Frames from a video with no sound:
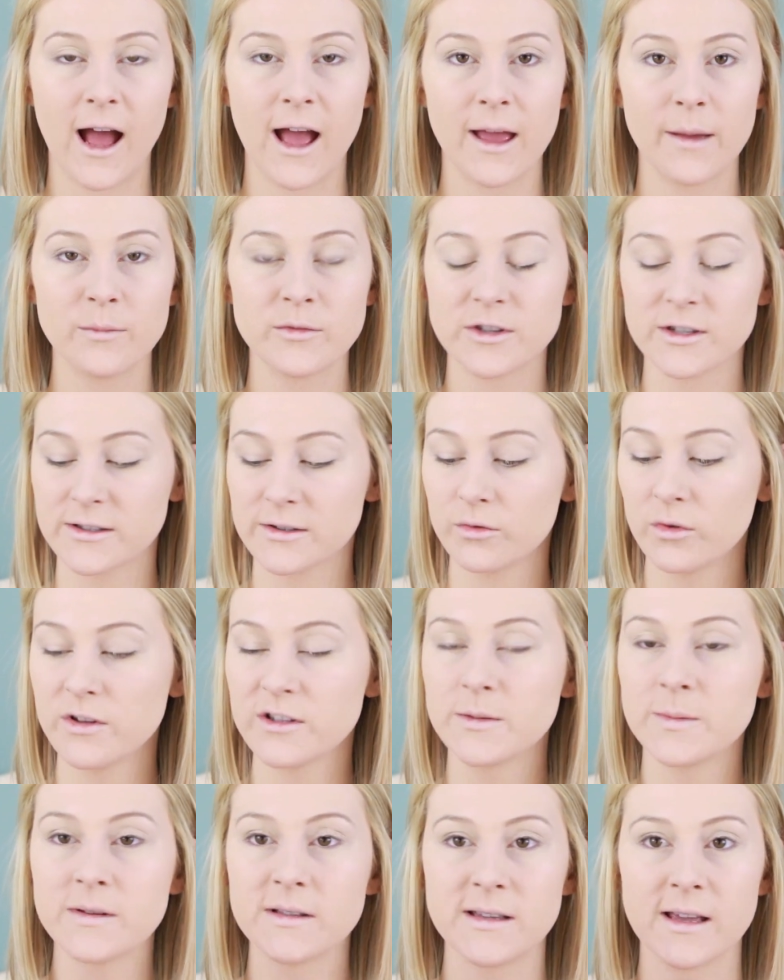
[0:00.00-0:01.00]
I'm just
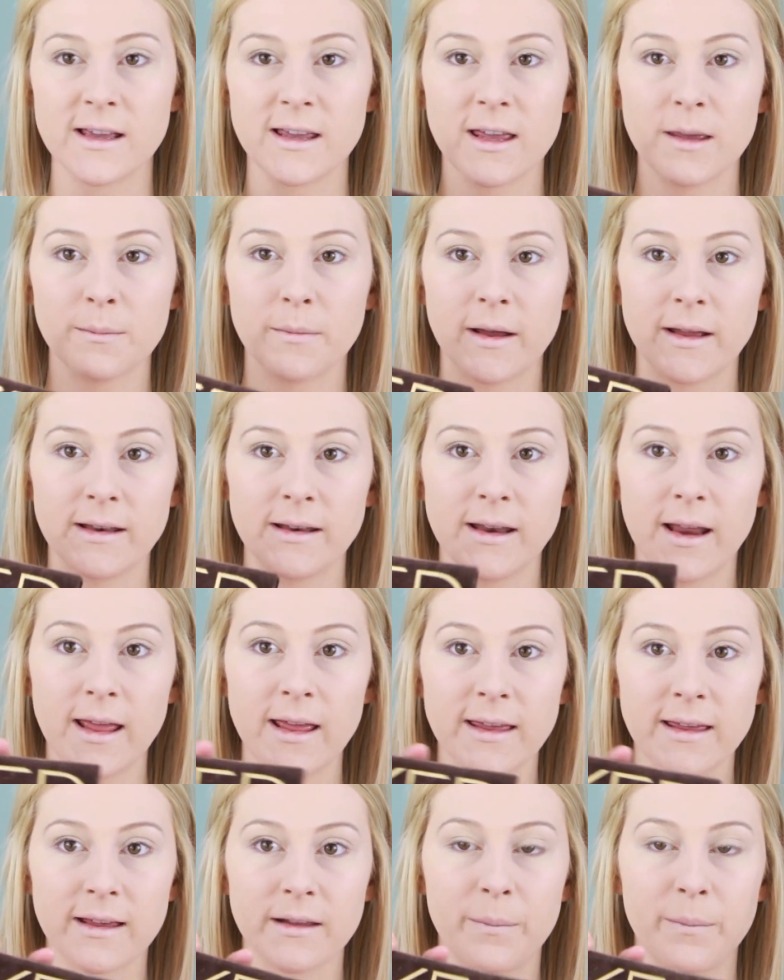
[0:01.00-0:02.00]
going to be taking my
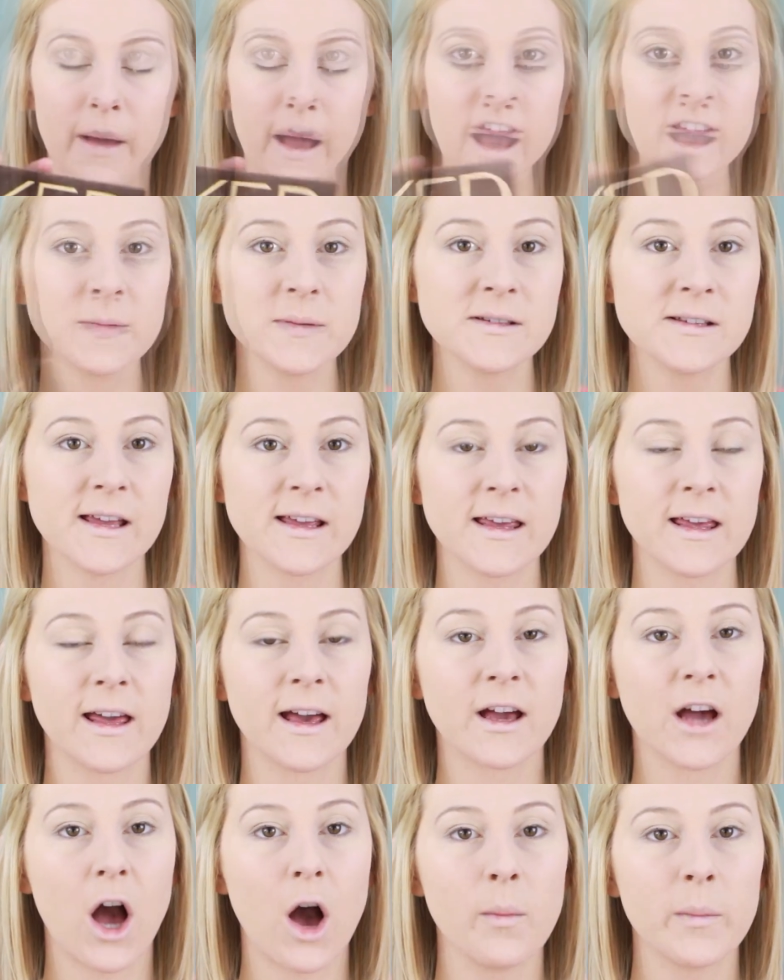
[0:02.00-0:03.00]
Naked palette. I'm going to be taking
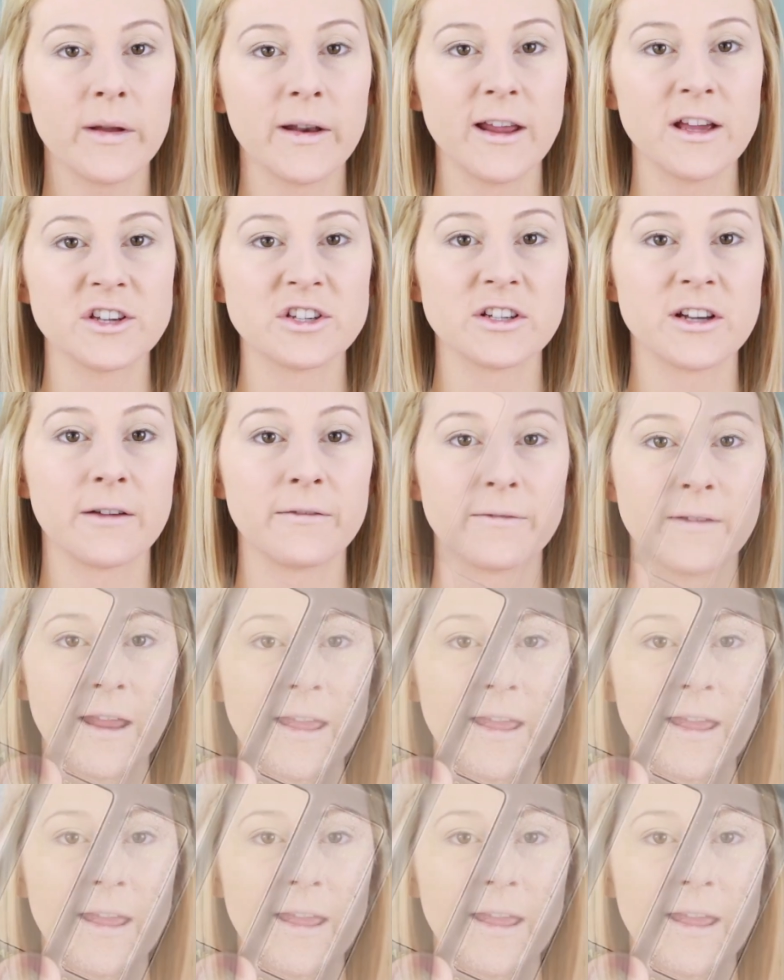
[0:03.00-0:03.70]
a combination of